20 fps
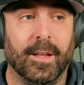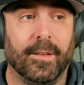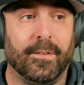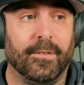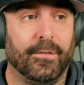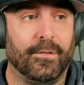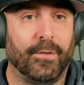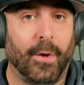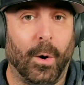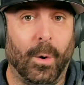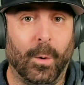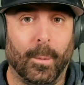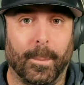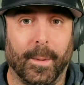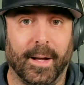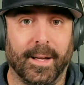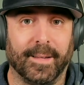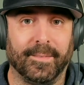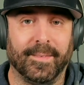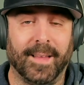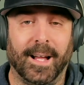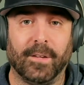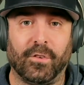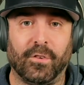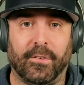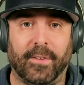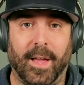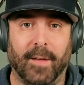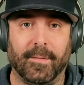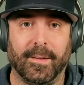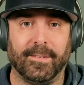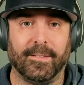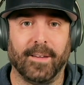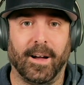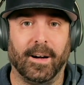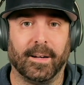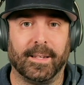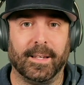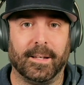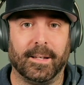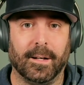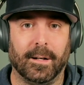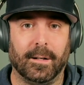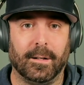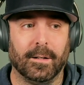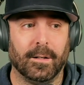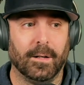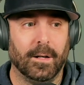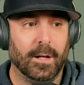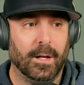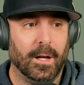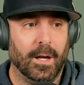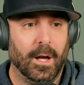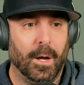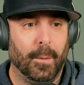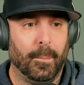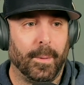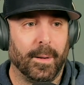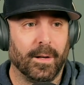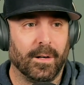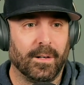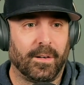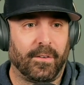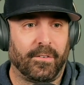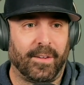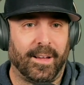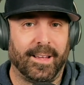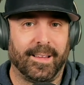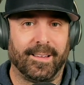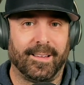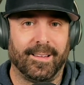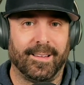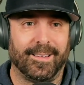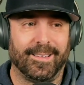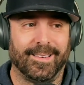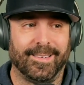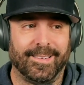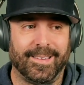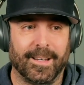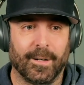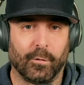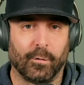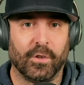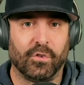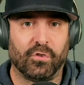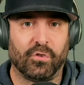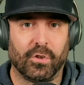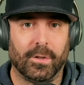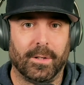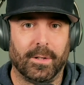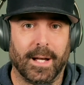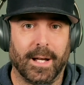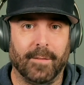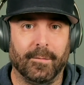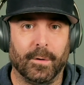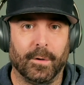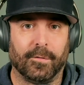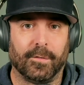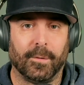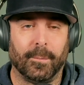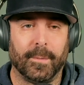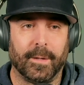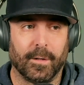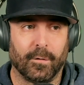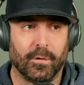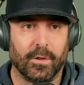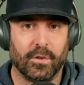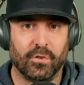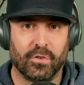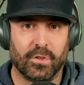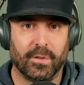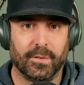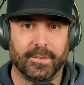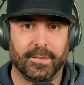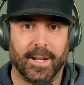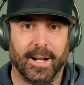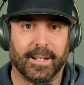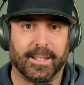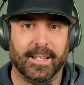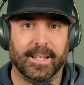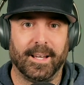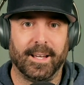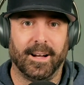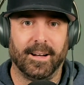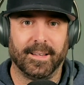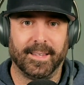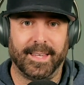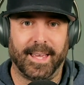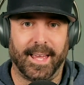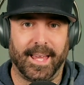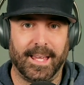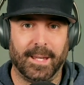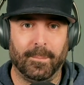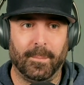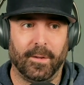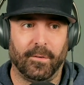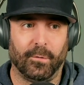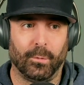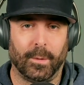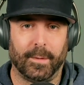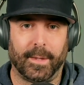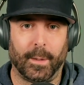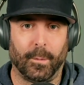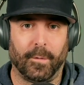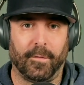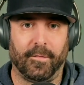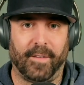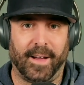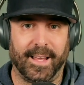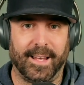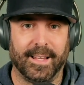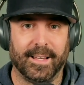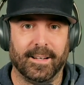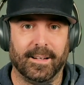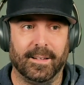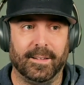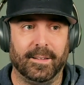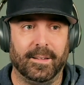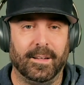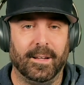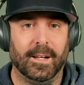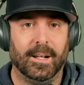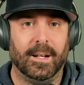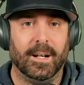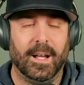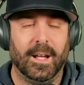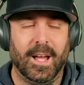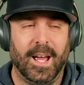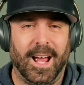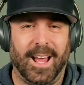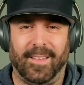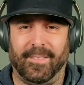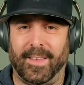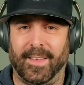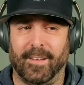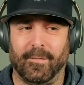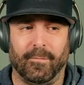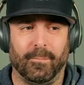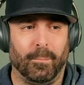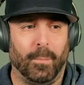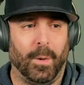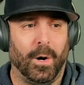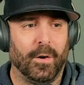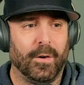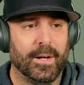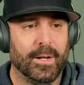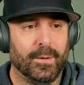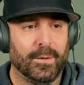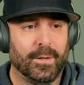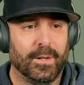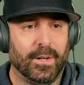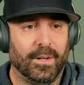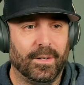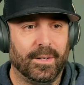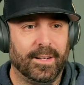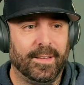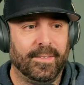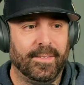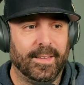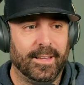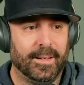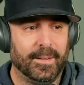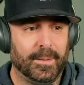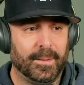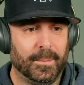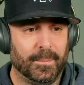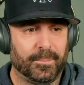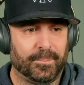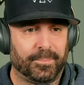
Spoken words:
dope. Like, not just having Donkey Kong, but it looks like the original level from the original Donkey Kong game is what they were fighting on. And they have Mario Kart in there.